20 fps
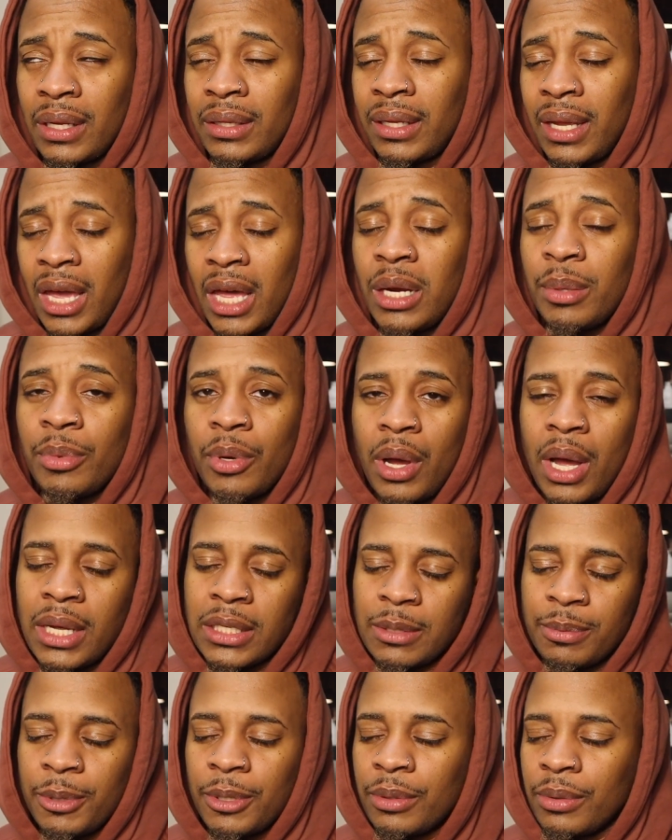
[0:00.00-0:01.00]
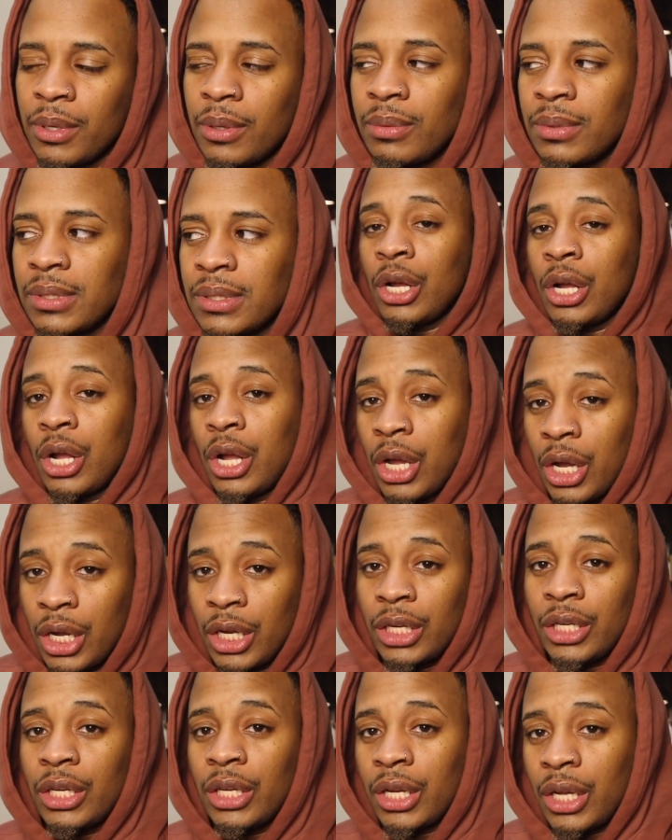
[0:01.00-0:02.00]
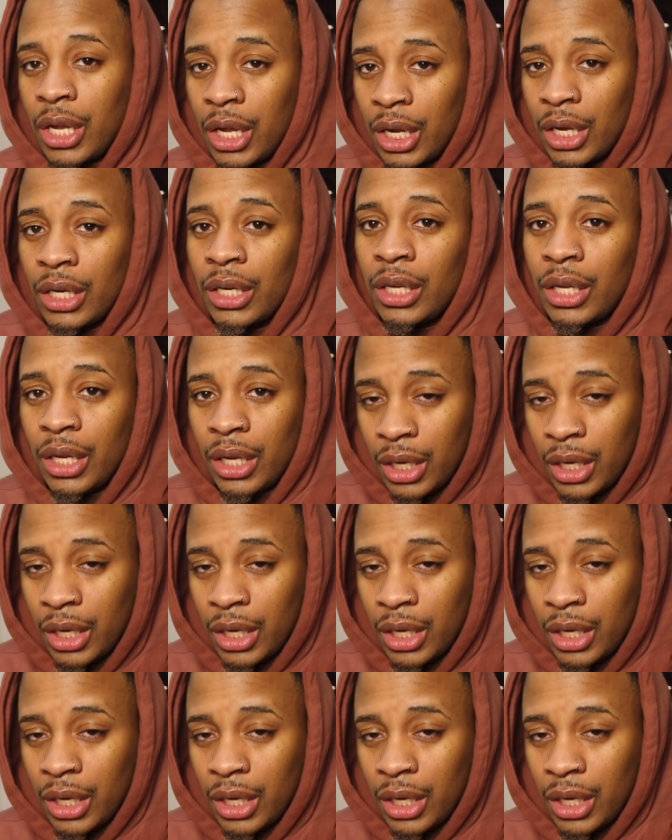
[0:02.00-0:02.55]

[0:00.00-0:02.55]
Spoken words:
at the animal hospital, it was good,